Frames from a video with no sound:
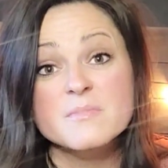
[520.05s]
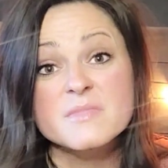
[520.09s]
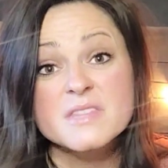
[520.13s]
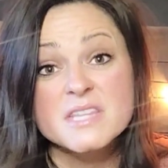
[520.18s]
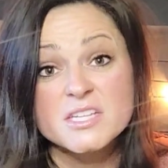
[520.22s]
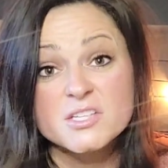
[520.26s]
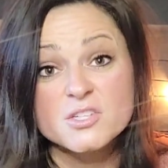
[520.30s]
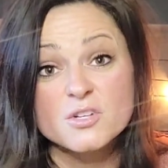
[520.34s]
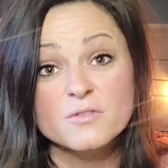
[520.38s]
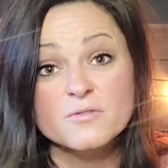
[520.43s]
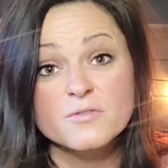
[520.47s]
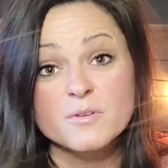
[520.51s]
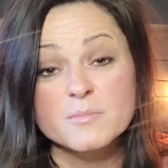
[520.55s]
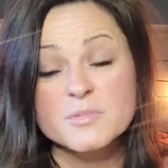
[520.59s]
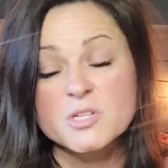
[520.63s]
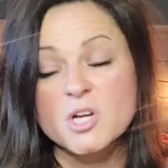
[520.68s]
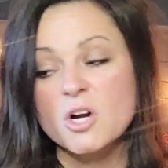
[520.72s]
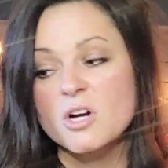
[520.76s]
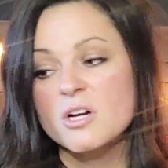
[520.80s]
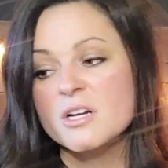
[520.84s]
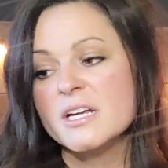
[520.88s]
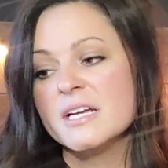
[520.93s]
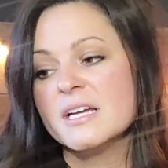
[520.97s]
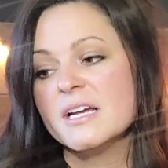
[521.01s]
These are from
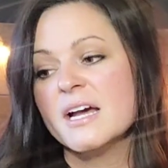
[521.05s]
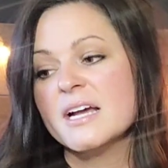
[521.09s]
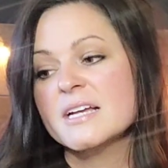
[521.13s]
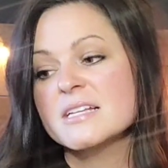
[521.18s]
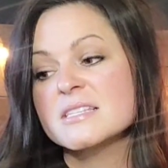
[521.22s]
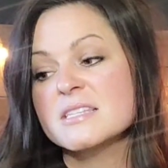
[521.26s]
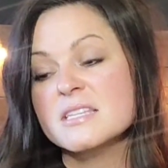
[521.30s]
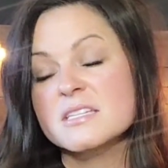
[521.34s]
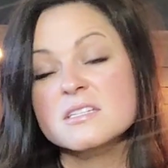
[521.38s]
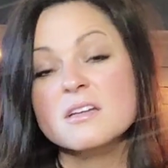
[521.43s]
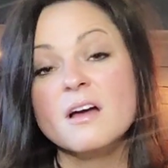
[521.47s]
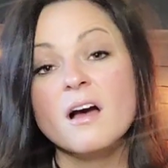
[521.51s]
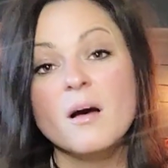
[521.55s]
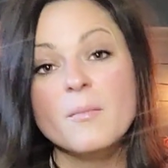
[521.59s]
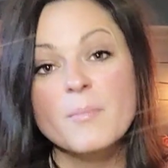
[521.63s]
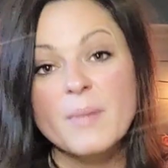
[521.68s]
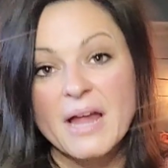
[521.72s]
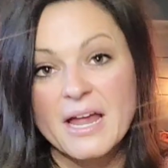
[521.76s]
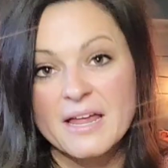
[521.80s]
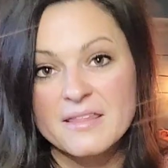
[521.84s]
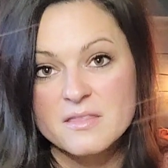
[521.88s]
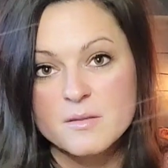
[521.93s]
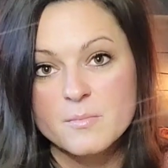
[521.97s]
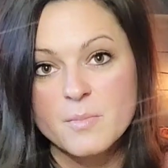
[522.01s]
Target, guys, the top
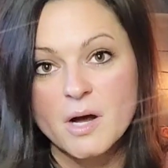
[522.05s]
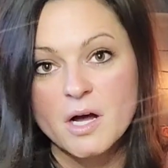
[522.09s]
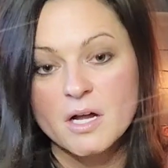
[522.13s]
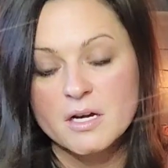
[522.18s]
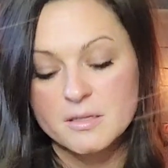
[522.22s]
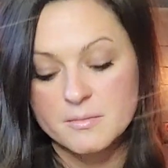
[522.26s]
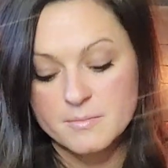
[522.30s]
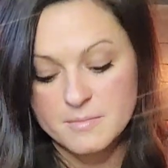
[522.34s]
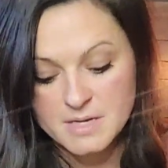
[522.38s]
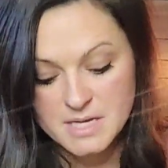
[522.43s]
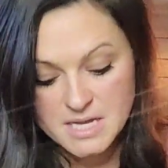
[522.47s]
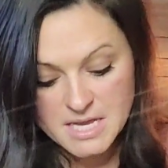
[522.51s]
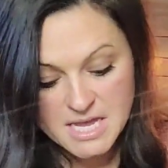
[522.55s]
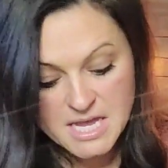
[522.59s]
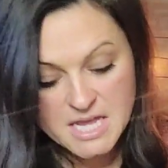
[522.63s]
and the bottom.